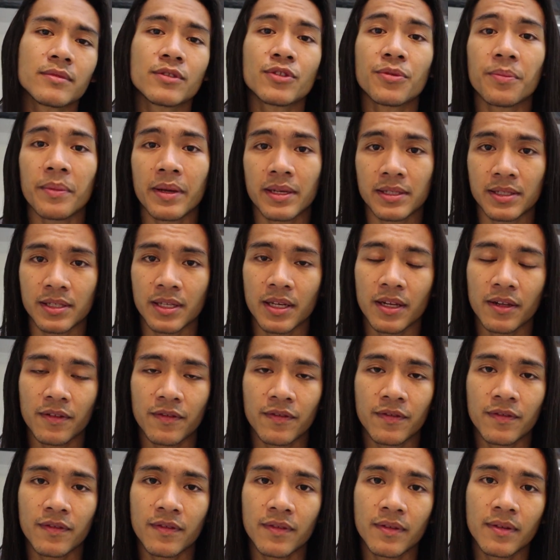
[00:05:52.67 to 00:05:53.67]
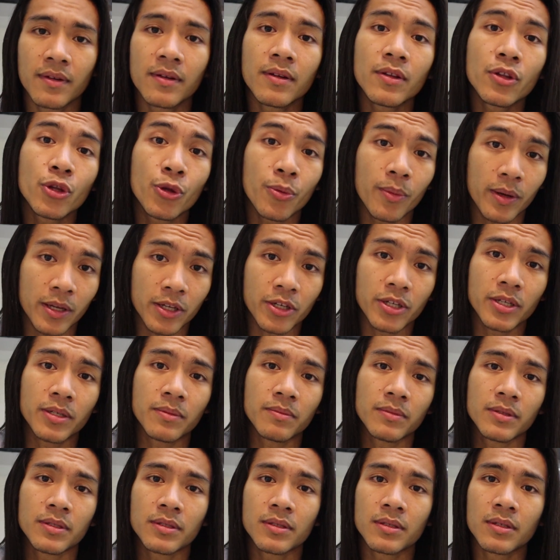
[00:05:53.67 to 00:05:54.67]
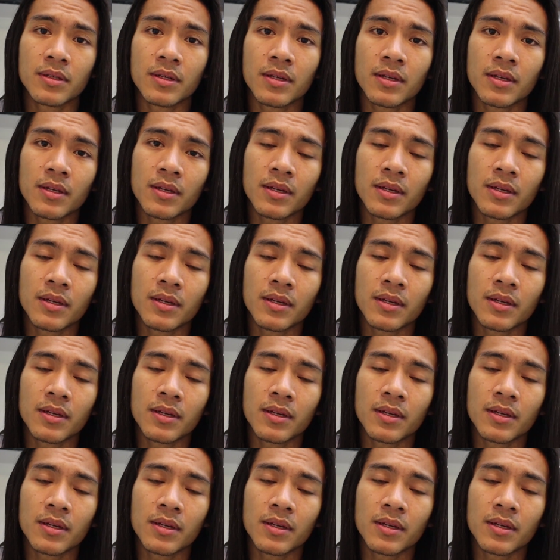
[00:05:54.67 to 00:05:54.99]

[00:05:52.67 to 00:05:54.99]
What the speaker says: to myself, to my dreams.